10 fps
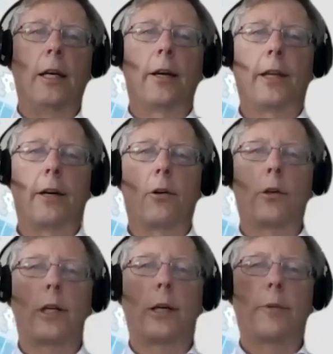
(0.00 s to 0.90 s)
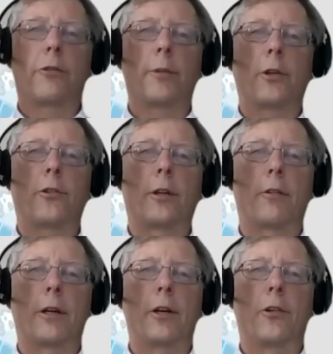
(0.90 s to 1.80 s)
And they're all coming from this
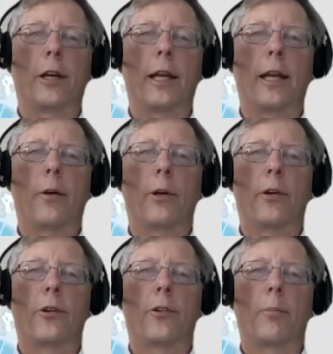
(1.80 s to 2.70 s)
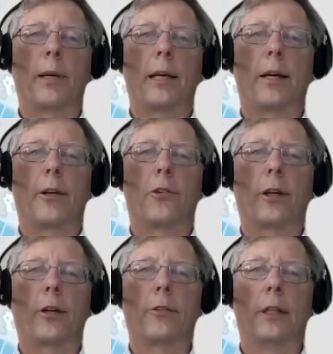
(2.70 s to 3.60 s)
little region here, which is a big ice
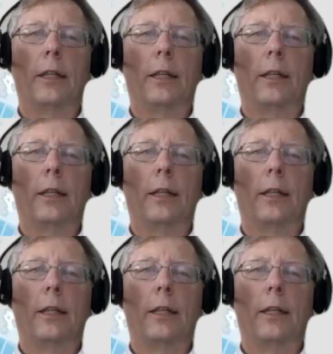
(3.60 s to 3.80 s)
shelf.